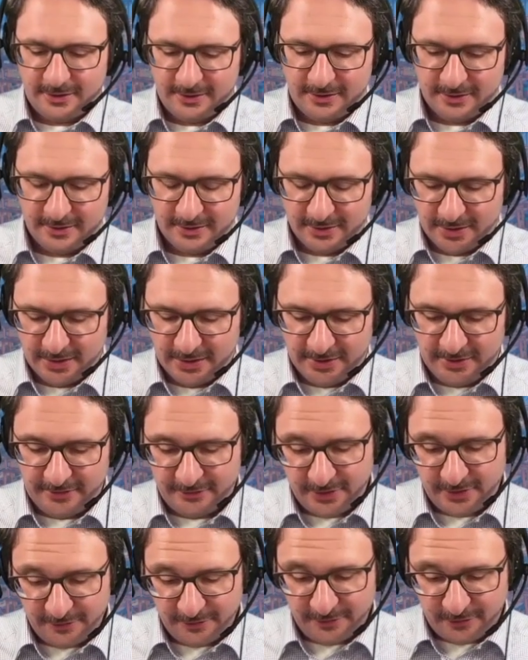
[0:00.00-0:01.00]
And as
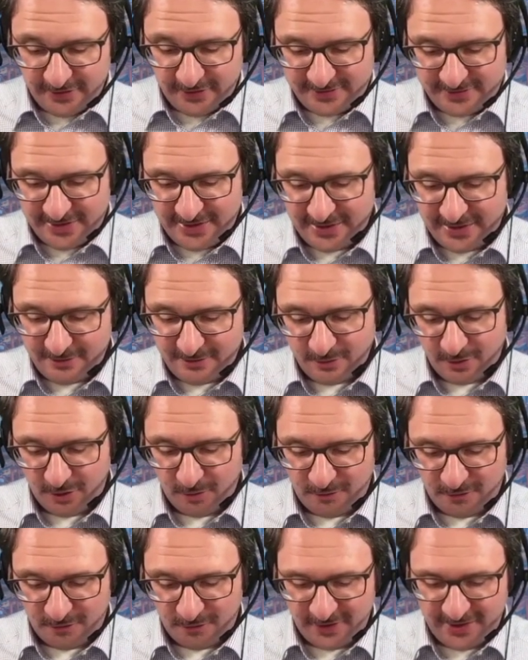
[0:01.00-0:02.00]
you have already seen,
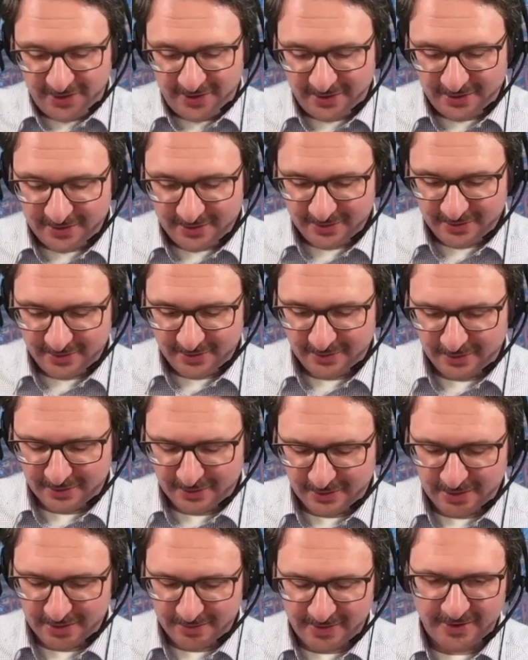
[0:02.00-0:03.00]
hopefully,
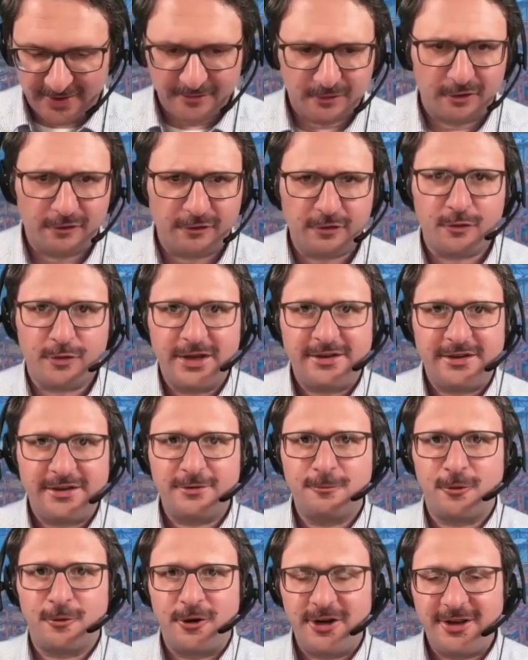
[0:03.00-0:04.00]
that involves quite
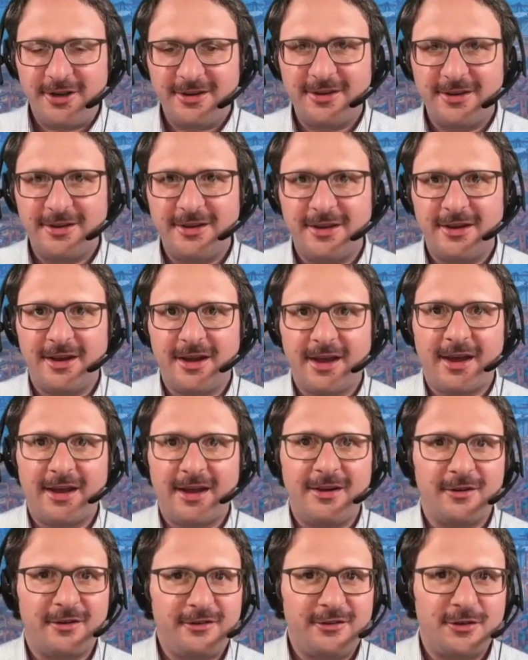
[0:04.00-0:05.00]
some work. And
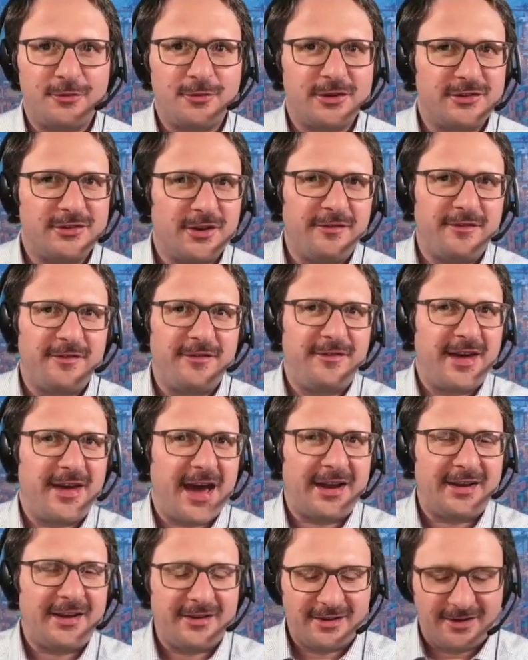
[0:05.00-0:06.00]
it also was not
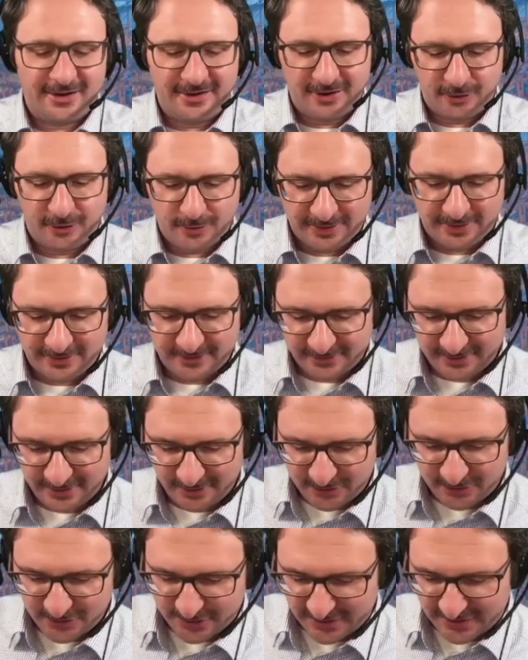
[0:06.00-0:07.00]
that clear what the
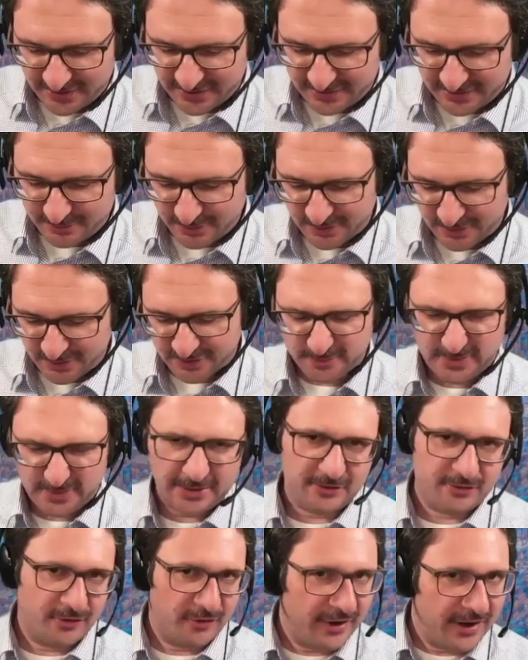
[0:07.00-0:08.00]
solution is because my
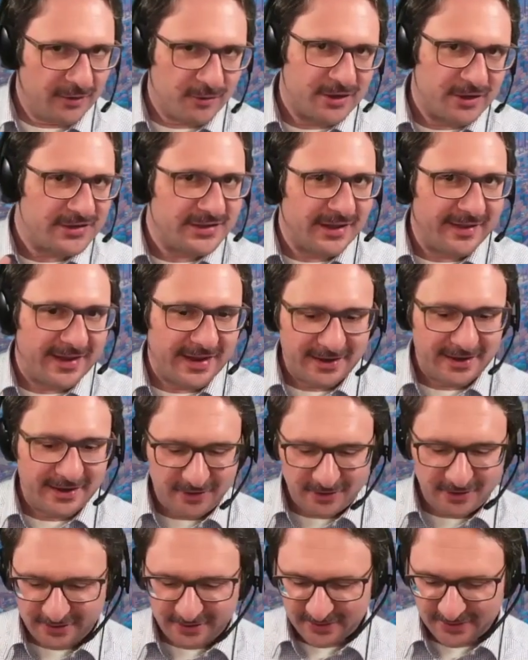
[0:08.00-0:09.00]
drawing was not that good.